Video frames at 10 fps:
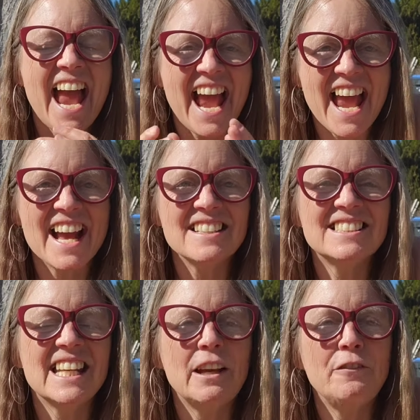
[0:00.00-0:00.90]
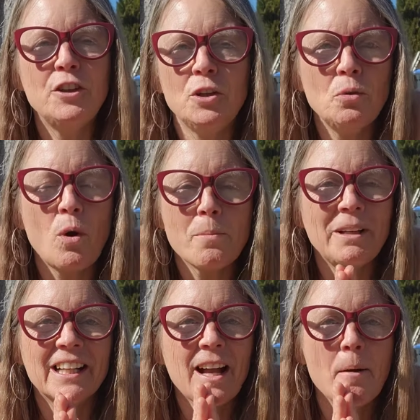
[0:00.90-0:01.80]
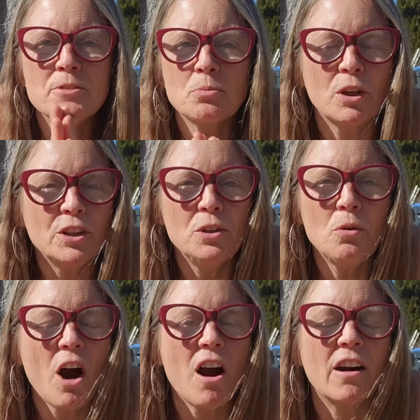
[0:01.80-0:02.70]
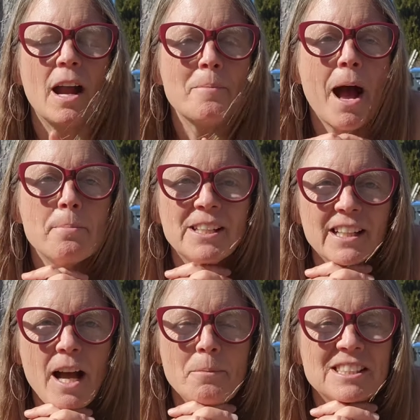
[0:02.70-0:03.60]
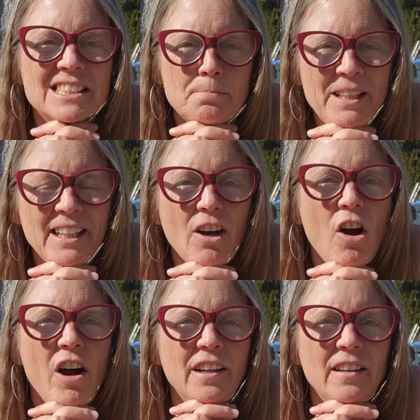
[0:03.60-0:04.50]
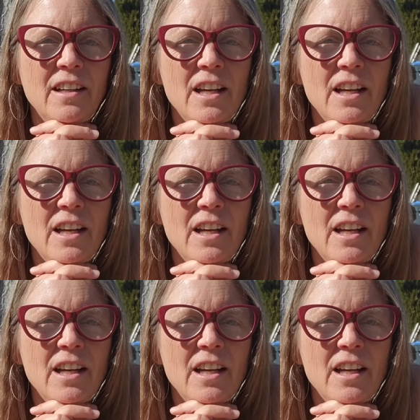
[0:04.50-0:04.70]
And if you want me to come to where you are, I'm happy to come and speak on